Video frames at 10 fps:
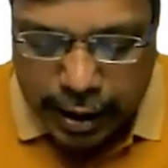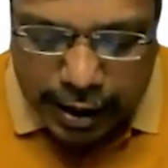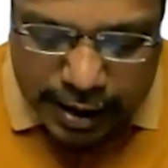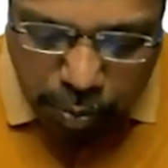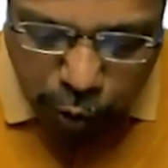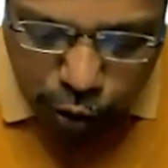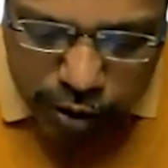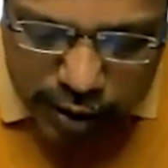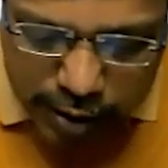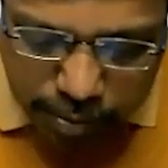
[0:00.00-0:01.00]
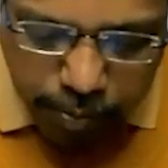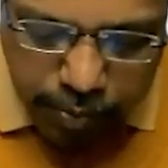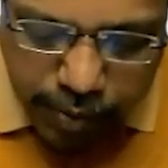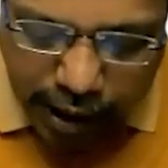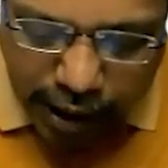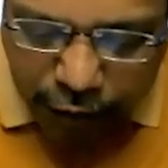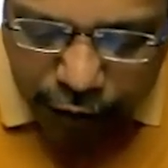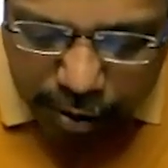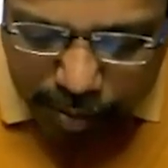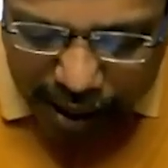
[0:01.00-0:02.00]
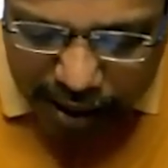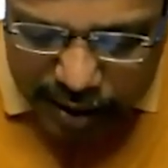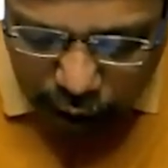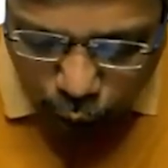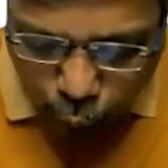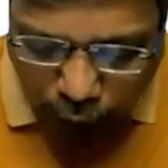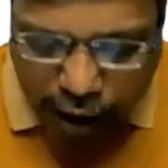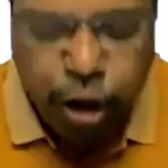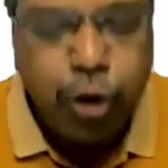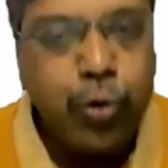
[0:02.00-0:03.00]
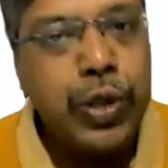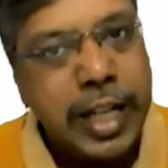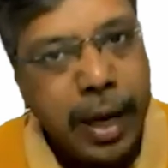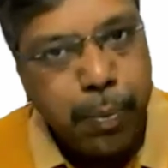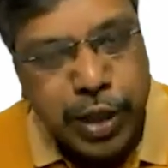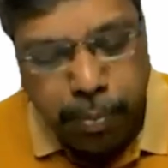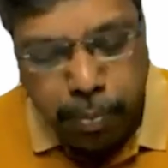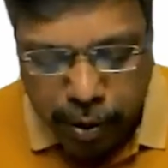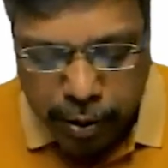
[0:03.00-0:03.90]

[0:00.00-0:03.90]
Suppose if it makes one two step jump,